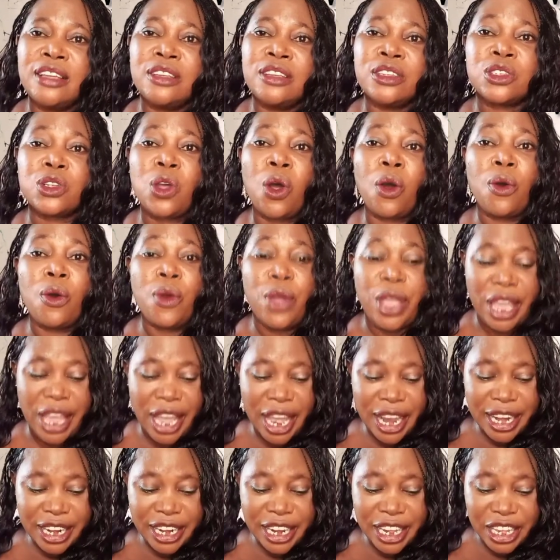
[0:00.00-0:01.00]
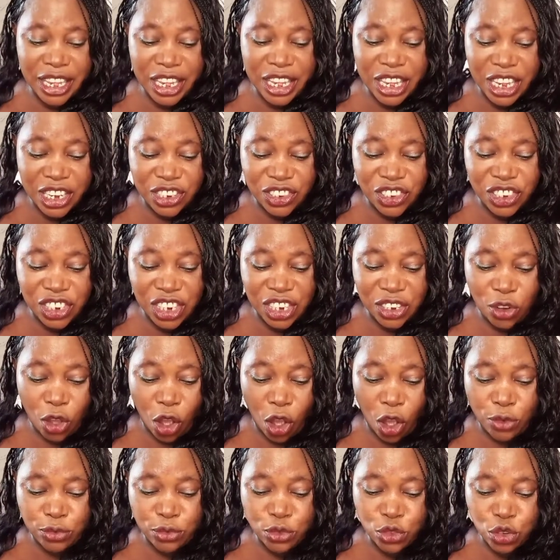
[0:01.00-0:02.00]
So any engine
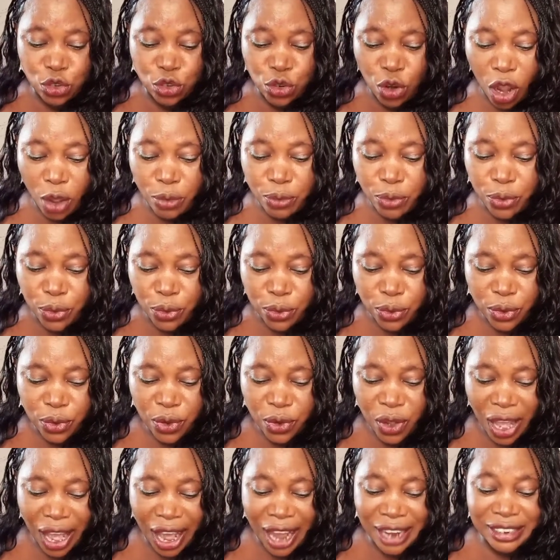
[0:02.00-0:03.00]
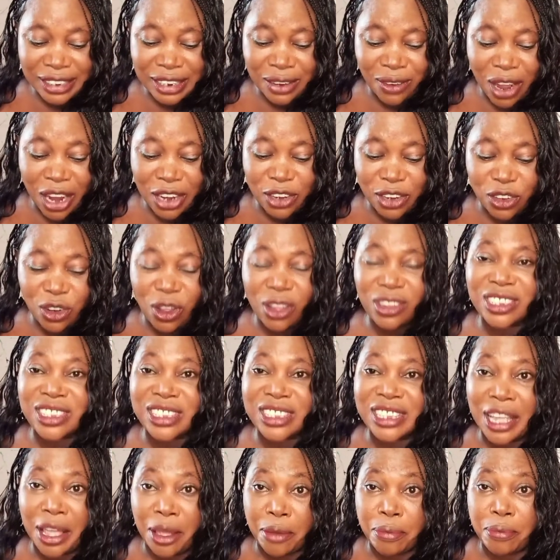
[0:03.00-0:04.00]
of trouble at our
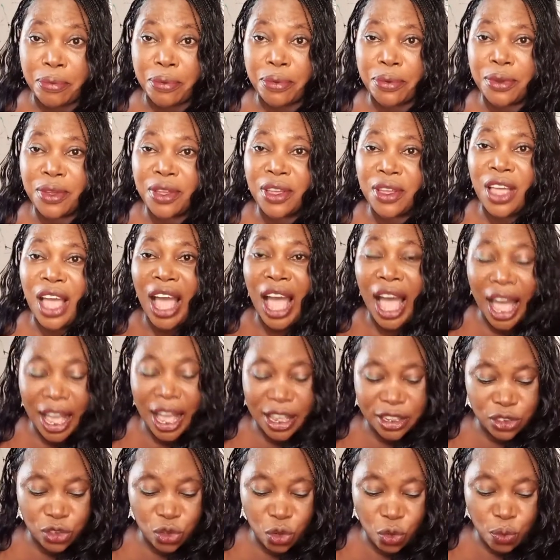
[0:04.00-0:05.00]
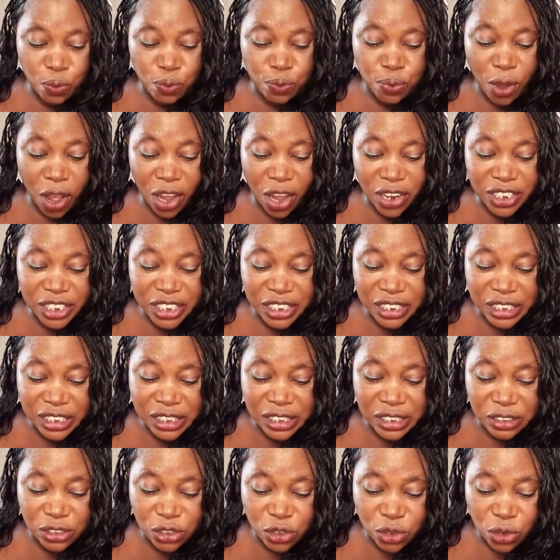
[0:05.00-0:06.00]
doorstep, as you pour this
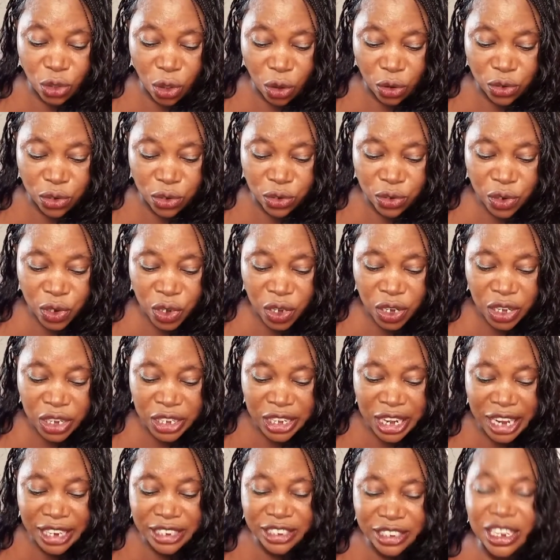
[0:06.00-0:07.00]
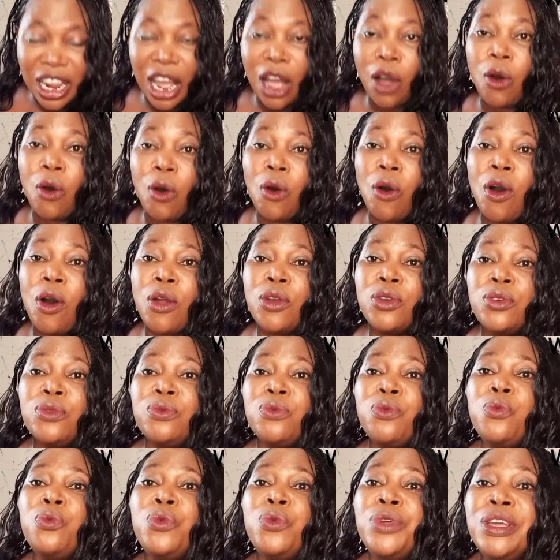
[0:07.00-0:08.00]
salt, they shall all
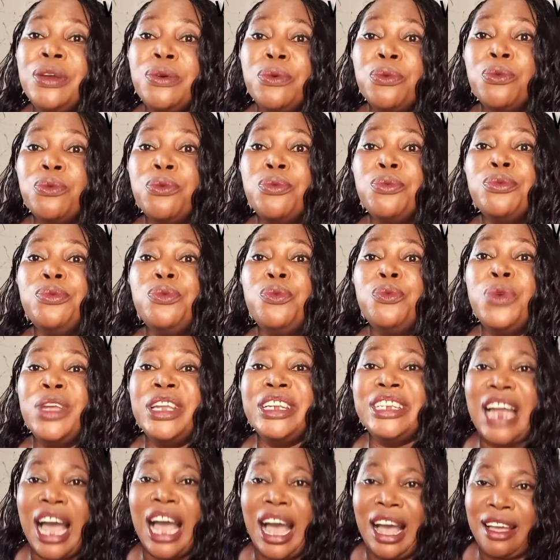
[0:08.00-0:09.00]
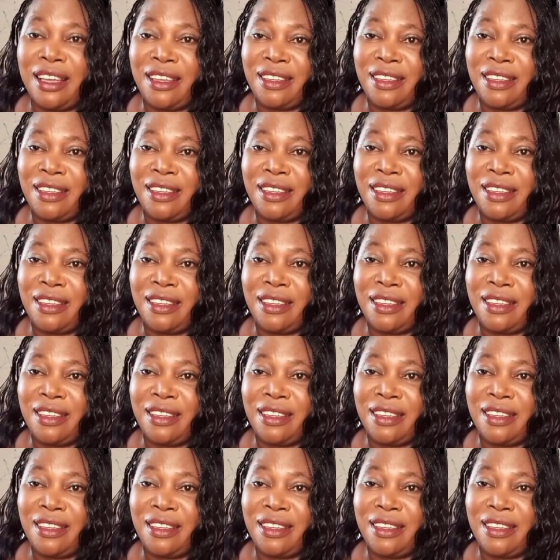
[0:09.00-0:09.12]
wither